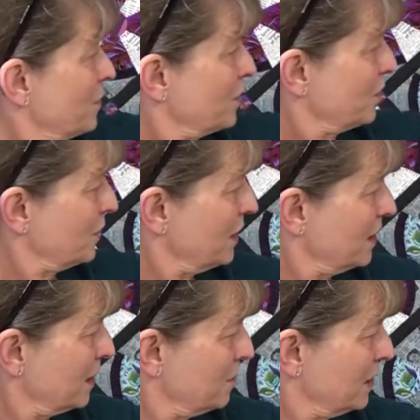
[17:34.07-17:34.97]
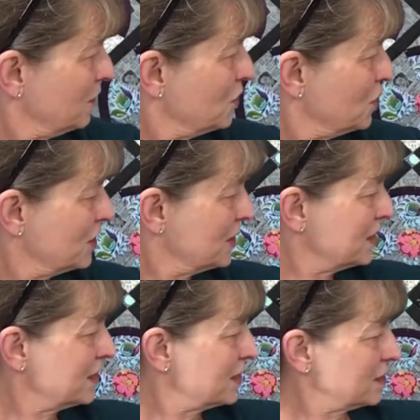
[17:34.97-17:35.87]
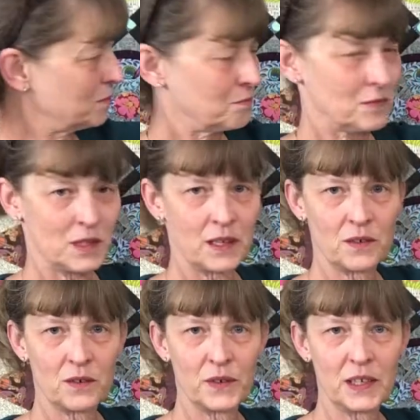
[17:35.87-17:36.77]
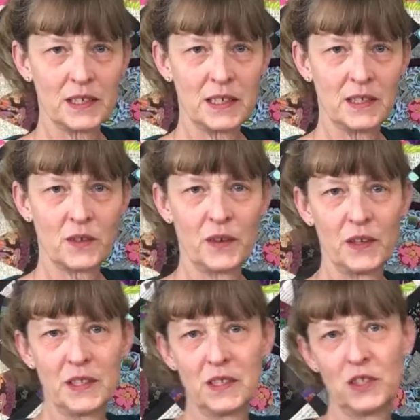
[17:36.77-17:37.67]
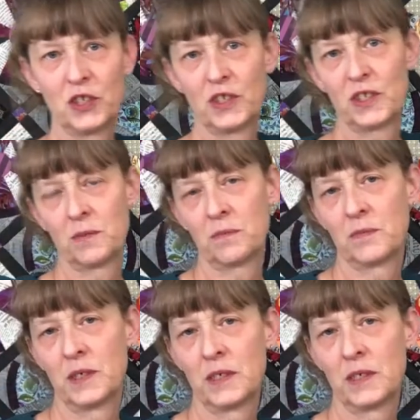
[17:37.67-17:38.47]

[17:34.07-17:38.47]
So yeah, I mean, there's just, this is some, I don't know if you can see this over here. This is just some